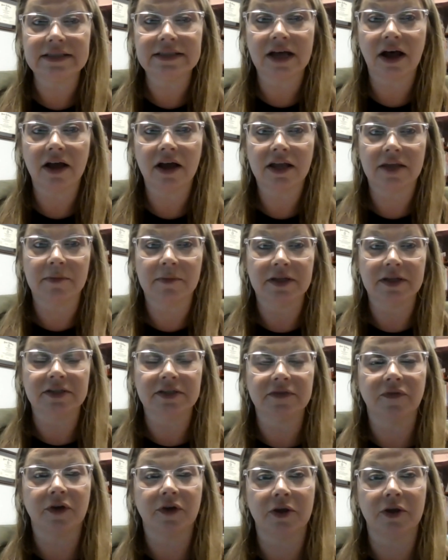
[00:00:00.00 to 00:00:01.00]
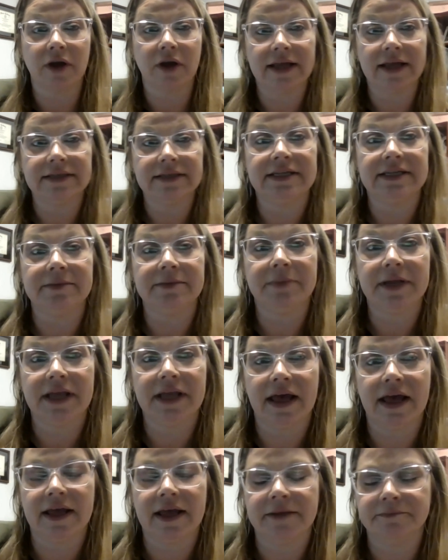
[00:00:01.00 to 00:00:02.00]
documents for your
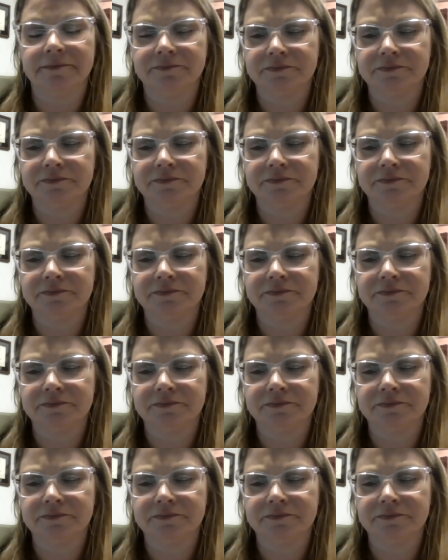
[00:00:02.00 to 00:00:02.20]
EdTPA.